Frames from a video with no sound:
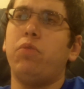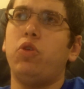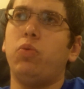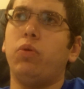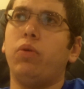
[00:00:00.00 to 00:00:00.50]

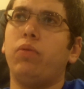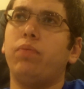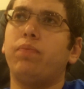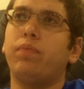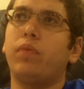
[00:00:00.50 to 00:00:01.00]

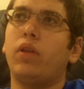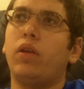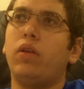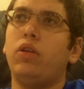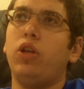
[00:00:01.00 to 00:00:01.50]

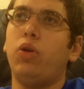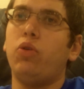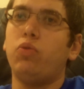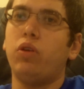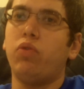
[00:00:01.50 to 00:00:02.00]

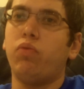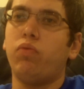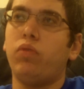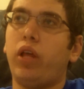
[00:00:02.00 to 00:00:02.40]
you didn't,